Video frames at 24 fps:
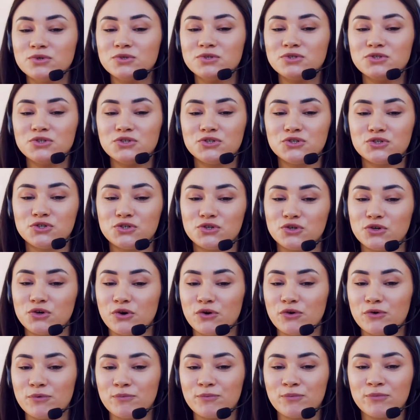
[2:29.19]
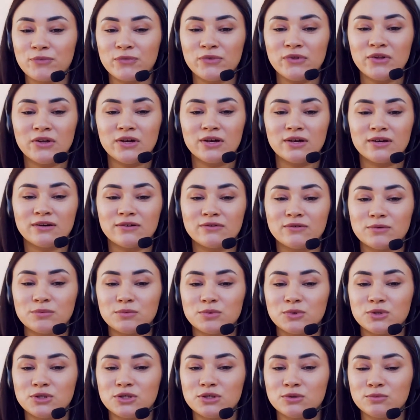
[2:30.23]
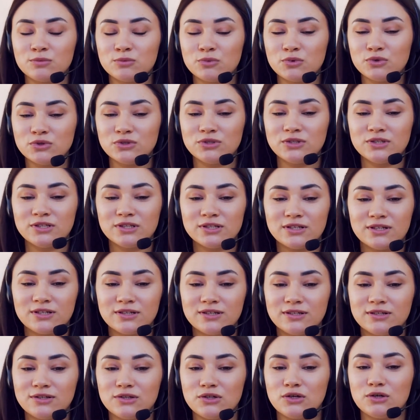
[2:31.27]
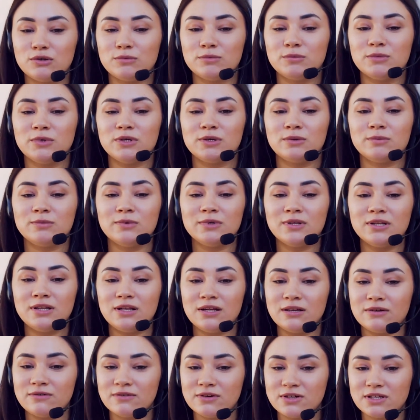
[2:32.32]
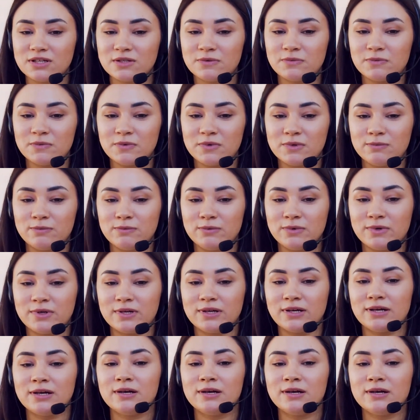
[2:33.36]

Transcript: or simply anything that could be considered corporate knowledge. Let